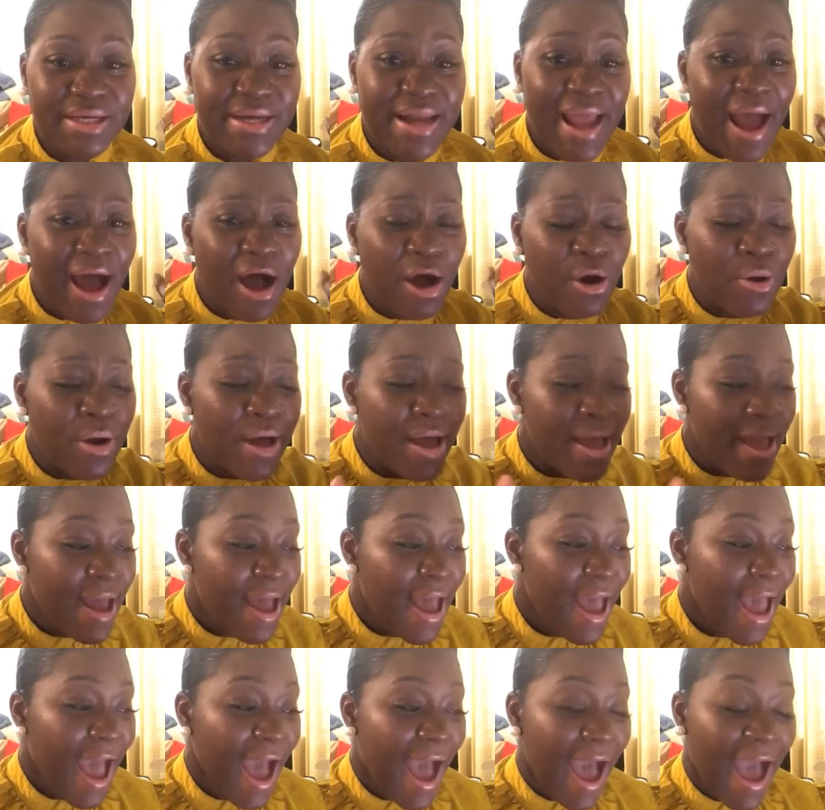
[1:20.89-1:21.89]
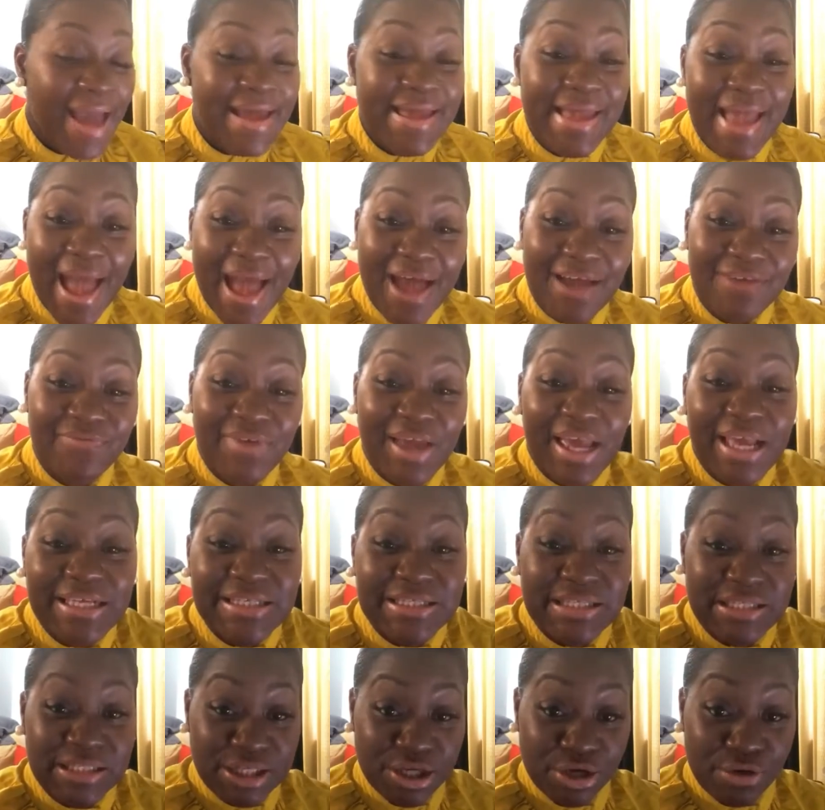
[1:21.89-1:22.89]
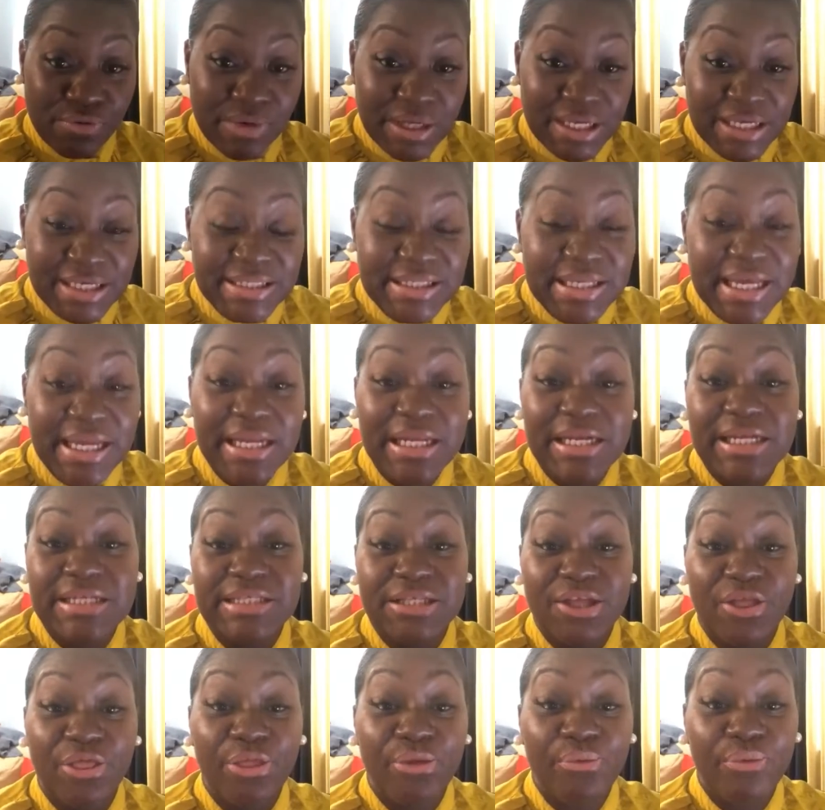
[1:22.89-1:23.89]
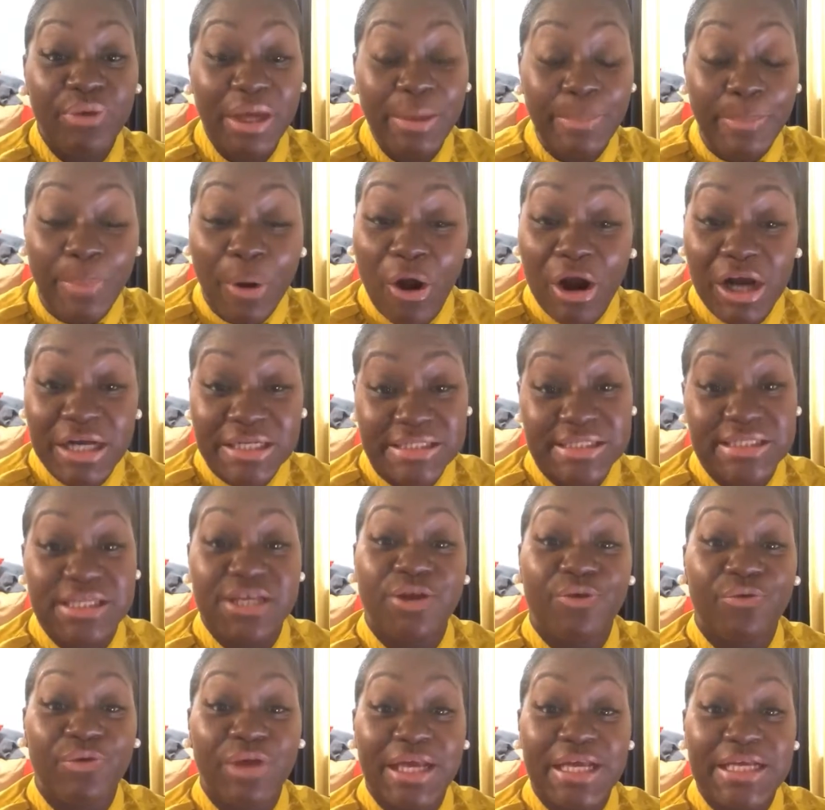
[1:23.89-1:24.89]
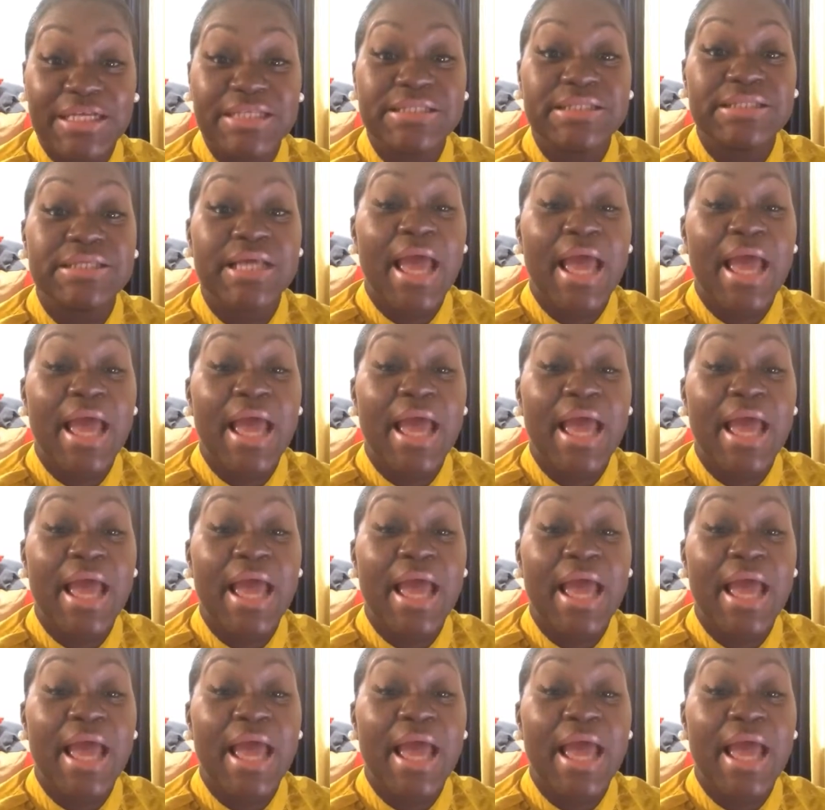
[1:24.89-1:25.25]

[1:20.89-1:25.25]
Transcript: Now, I have a series, and it is a 3-part series,